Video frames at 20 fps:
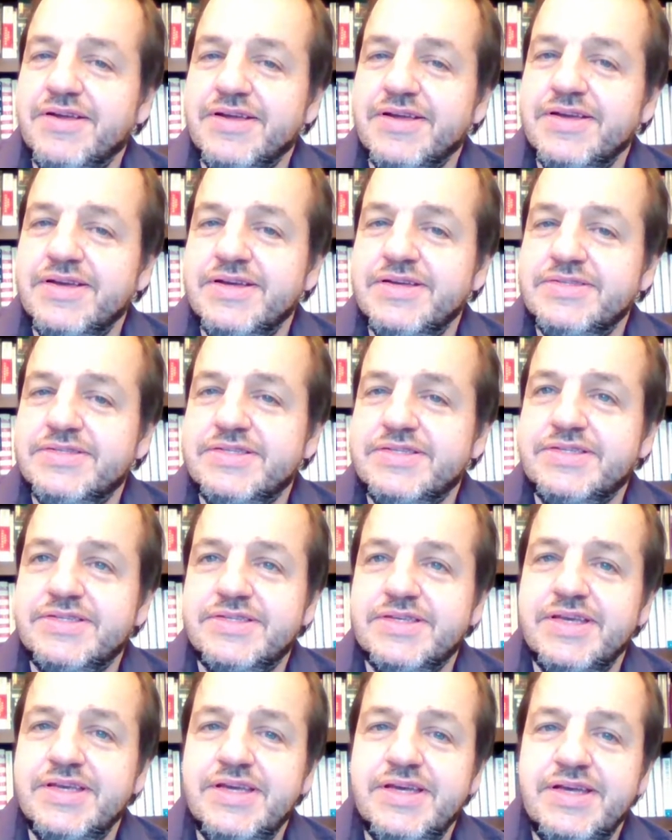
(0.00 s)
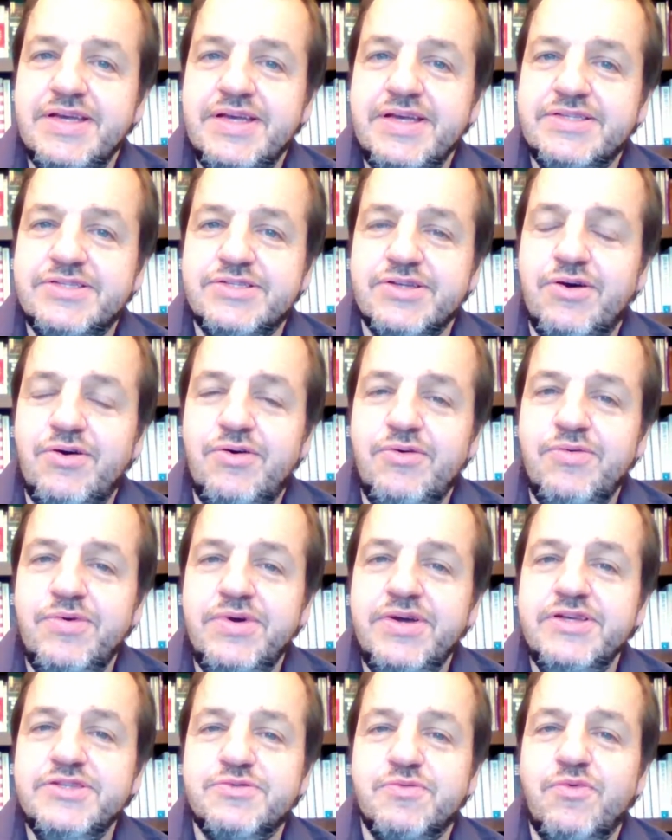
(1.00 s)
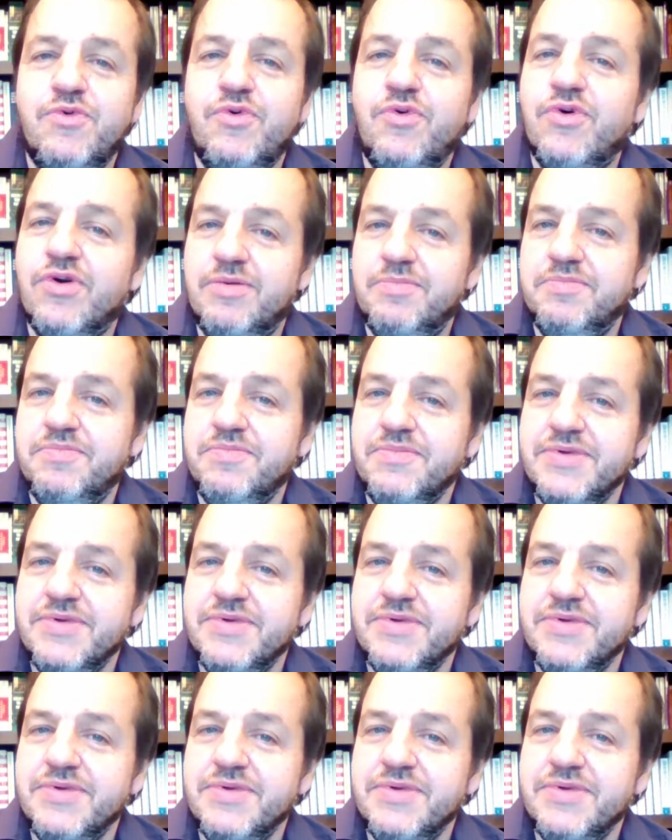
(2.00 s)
It's always warm.